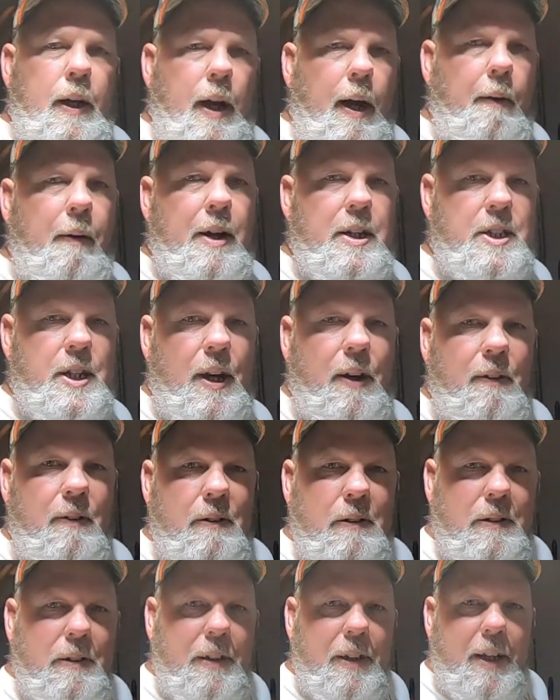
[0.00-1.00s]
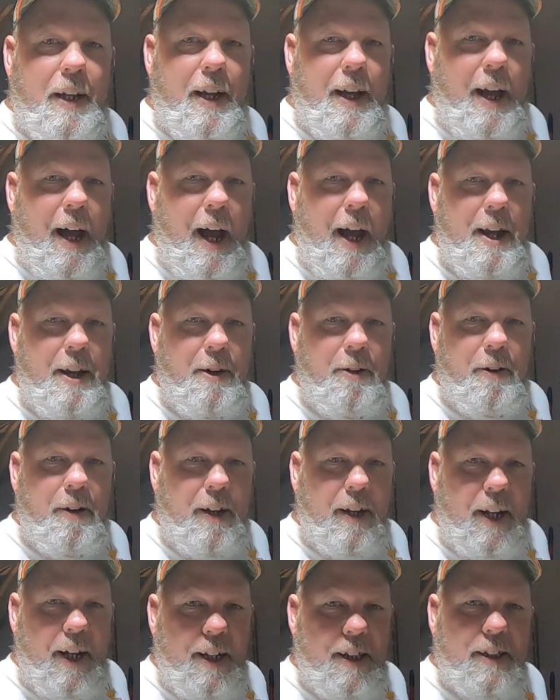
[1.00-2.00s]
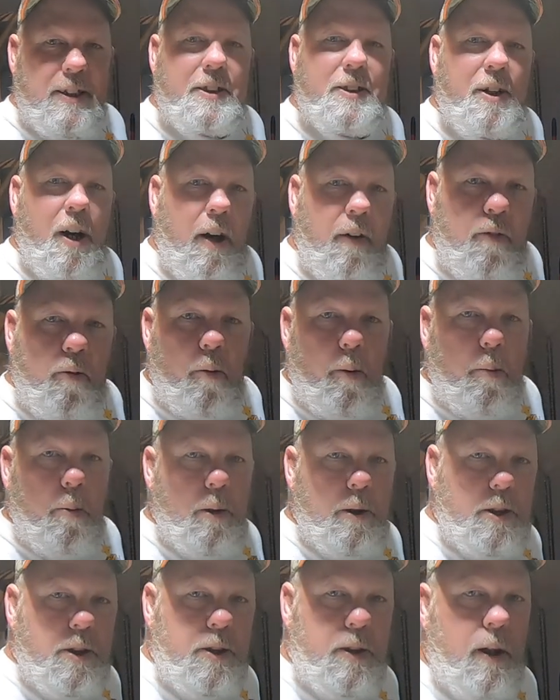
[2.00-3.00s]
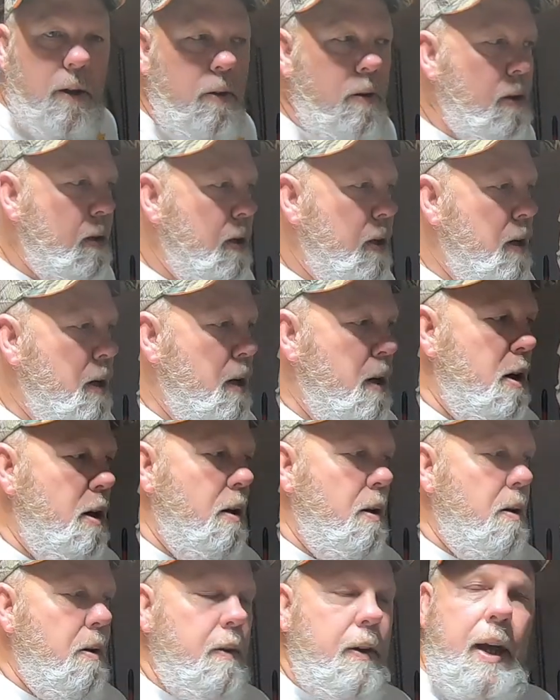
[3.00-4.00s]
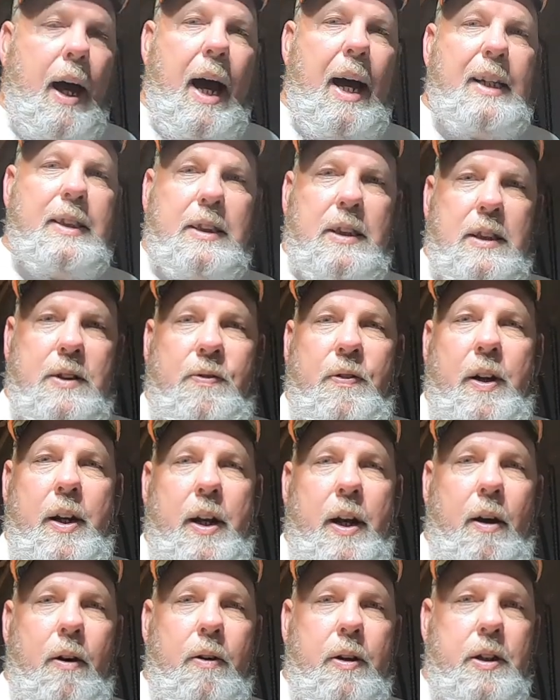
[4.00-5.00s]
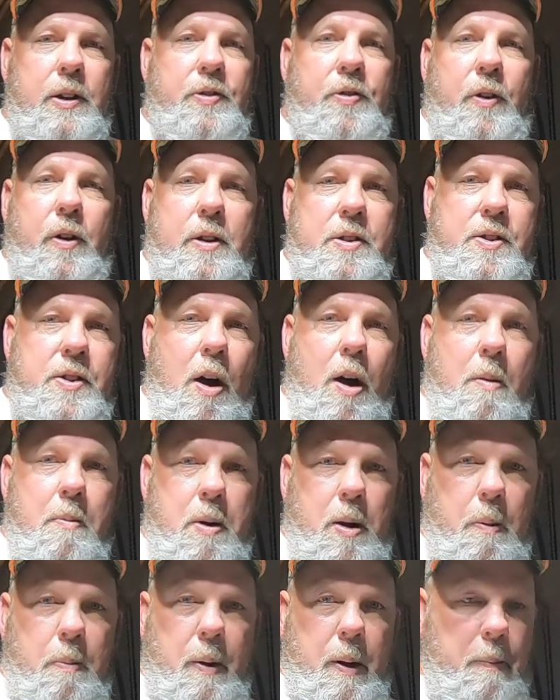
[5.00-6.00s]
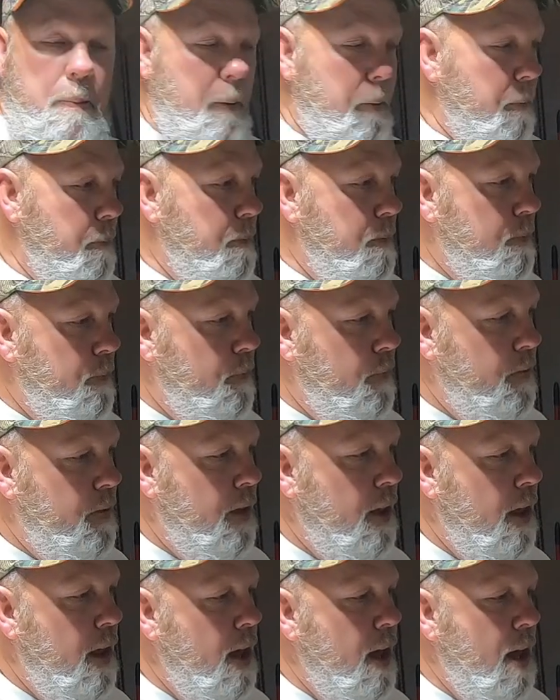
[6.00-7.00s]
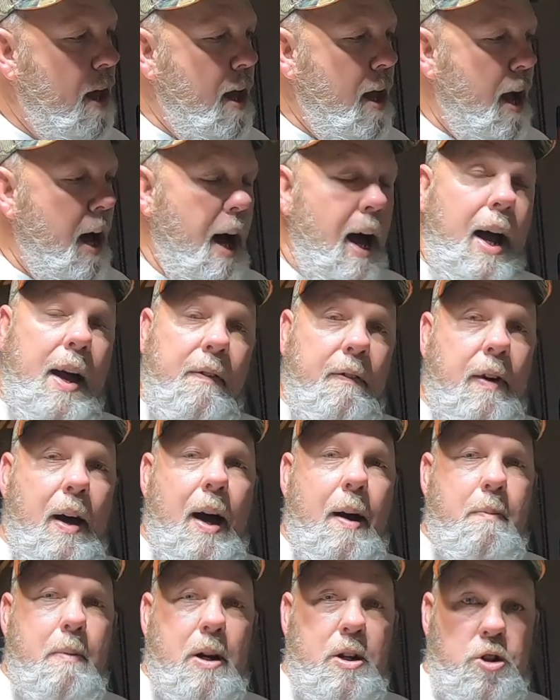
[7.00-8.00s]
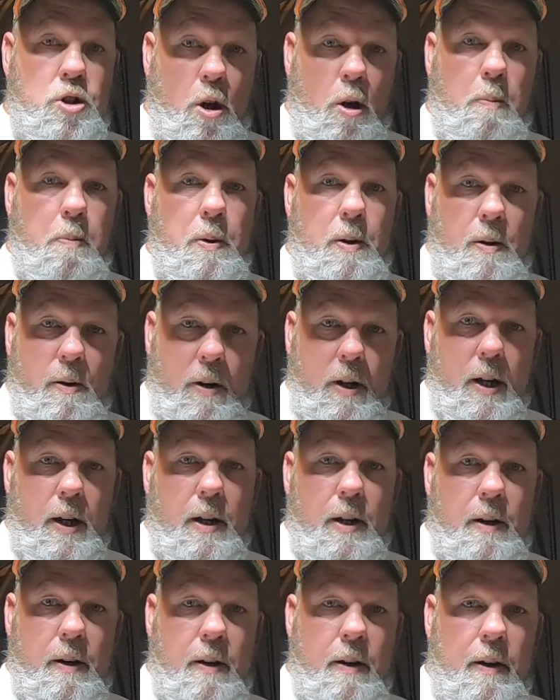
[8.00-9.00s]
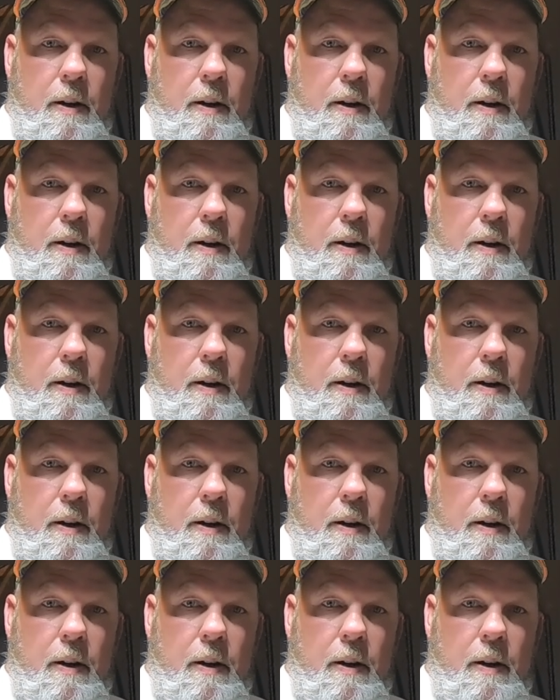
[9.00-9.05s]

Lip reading: Alright y'all, how you doing today? This is Todd from Woodmizer. Guys, this video is for the sawmill people. I have got my sharpener in.